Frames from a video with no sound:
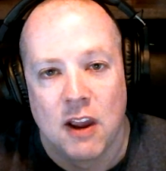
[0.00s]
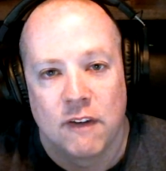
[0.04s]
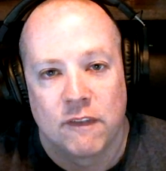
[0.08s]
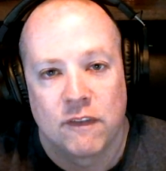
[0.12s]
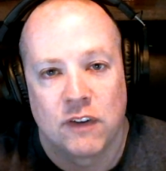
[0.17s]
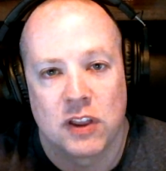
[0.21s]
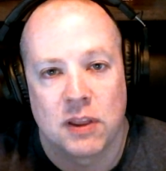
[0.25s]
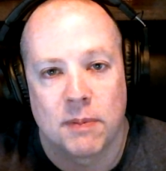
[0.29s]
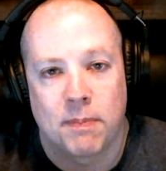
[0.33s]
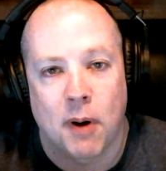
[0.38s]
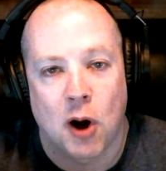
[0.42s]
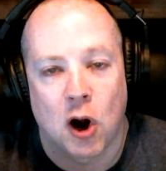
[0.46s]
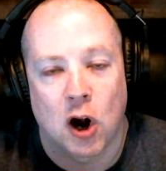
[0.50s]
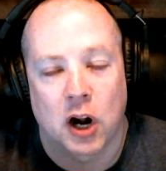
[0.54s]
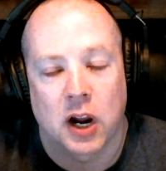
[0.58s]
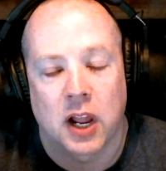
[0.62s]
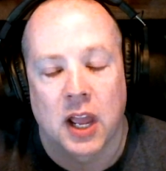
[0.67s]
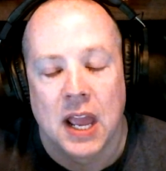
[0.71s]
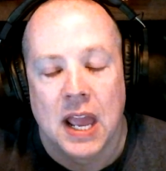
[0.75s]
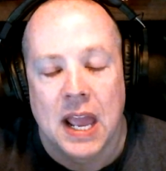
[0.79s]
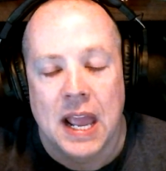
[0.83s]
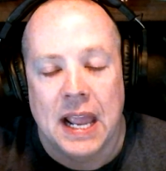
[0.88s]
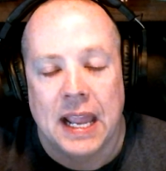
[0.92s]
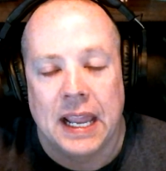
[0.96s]
for the
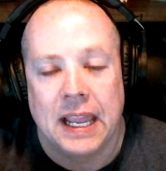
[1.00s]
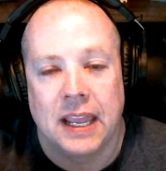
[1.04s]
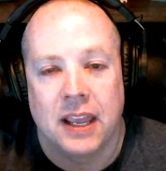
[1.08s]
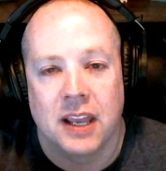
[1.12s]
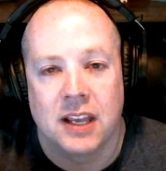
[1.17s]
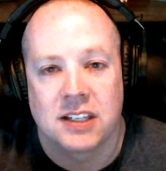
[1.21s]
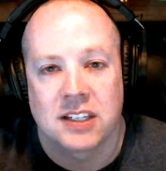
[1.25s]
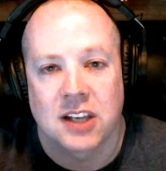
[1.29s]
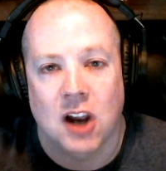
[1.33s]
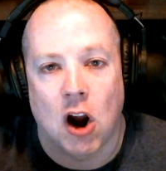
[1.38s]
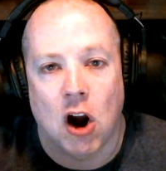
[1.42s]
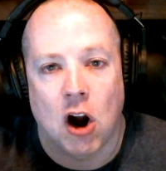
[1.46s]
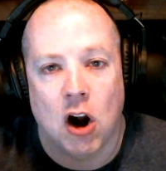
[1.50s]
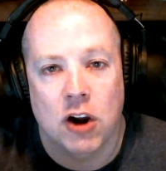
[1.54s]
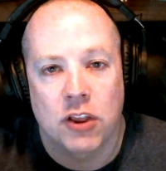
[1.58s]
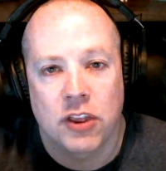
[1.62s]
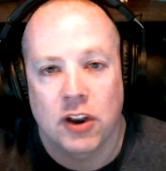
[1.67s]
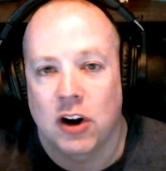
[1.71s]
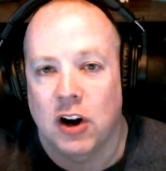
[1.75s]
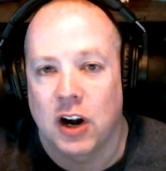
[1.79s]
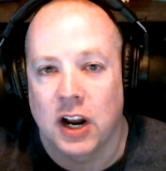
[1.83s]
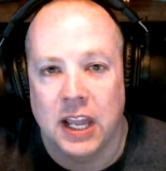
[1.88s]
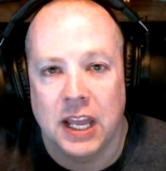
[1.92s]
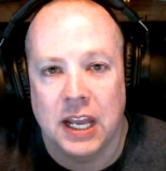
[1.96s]
park is, are
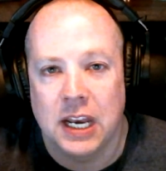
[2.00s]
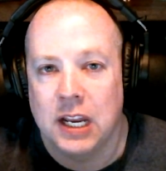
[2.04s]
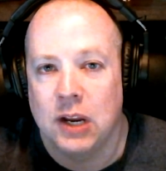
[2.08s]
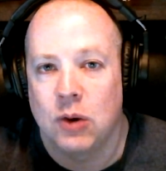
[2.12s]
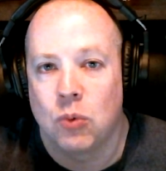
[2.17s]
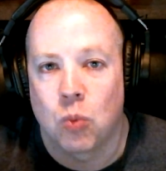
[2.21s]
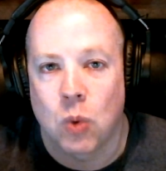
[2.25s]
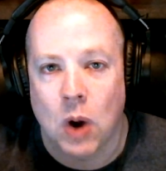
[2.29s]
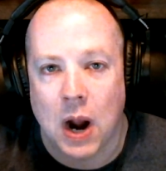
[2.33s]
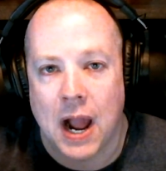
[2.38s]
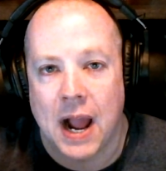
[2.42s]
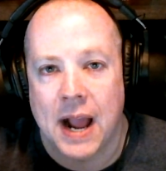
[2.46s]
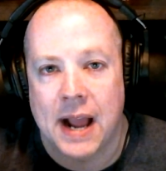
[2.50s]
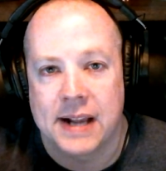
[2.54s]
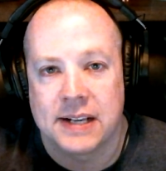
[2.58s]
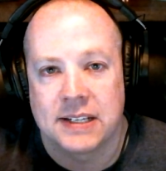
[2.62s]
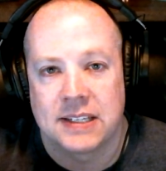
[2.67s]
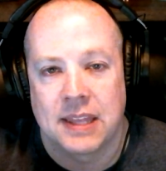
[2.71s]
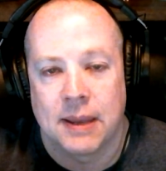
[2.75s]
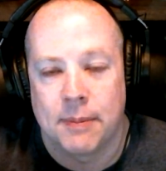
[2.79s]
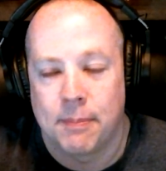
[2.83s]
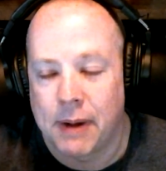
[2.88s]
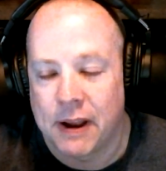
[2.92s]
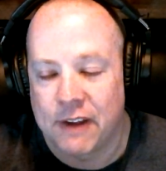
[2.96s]
there any
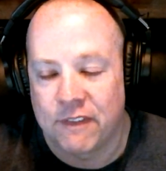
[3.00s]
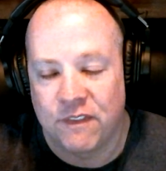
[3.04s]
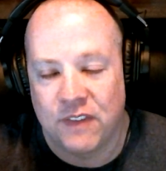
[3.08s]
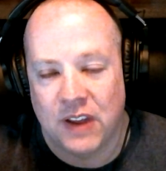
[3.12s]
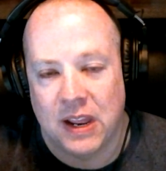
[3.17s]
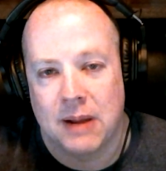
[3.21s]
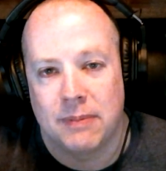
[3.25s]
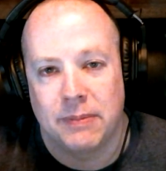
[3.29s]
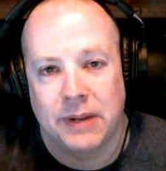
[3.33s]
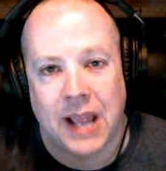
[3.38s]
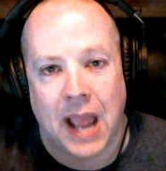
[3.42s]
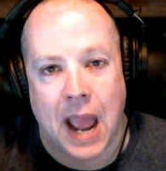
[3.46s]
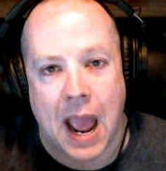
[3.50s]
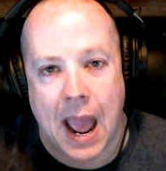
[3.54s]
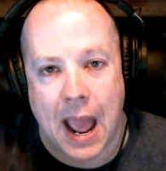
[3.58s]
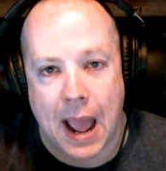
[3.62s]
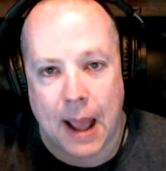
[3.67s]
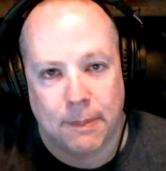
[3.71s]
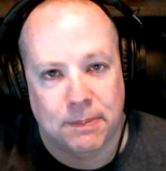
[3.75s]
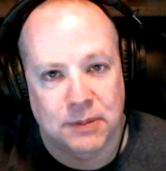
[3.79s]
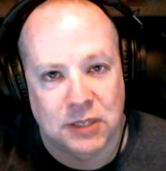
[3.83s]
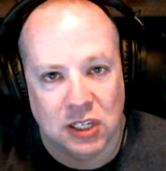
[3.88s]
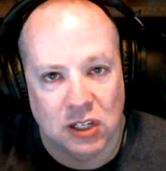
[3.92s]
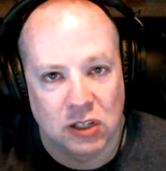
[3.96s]
rides that my family
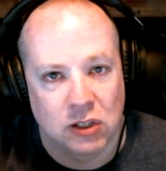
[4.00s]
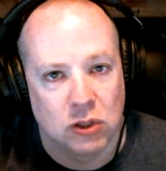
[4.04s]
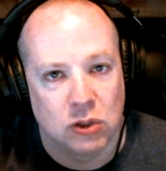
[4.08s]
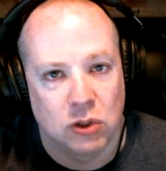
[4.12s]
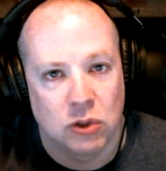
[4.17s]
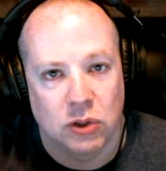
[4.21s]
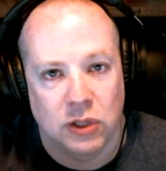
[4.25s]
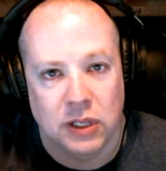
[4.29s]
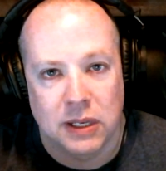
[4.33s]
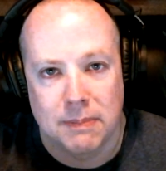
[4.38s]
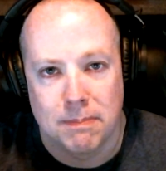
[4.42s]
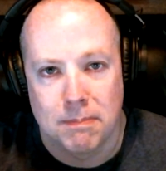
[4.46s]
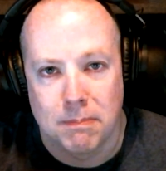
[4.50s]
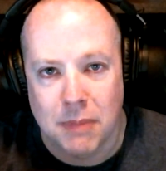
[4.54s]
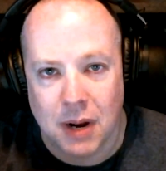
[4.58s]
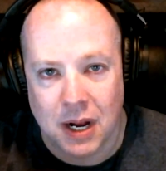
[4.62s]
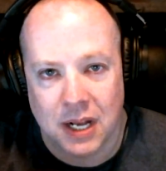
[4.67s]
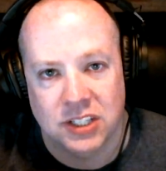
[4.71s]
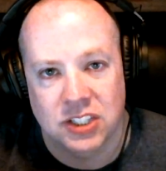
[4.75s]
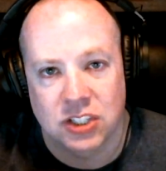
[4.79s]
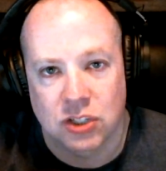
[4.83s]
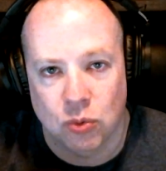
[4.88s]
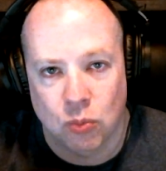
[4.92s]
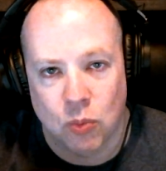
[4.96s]
absolutely
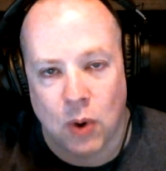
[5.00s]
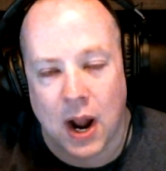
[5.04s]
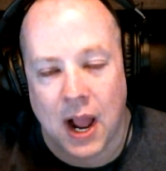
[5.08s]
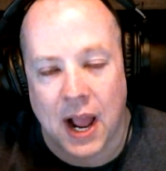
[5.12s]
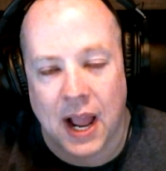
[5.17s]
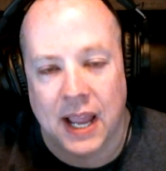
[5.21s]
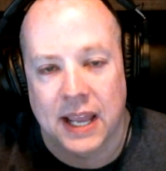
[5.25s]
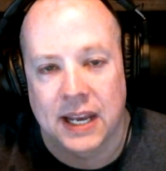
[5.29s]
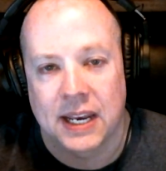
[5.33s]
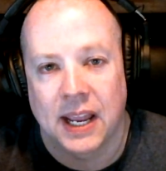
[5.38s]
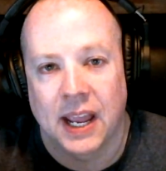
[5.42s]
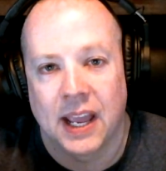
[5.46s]
must ride?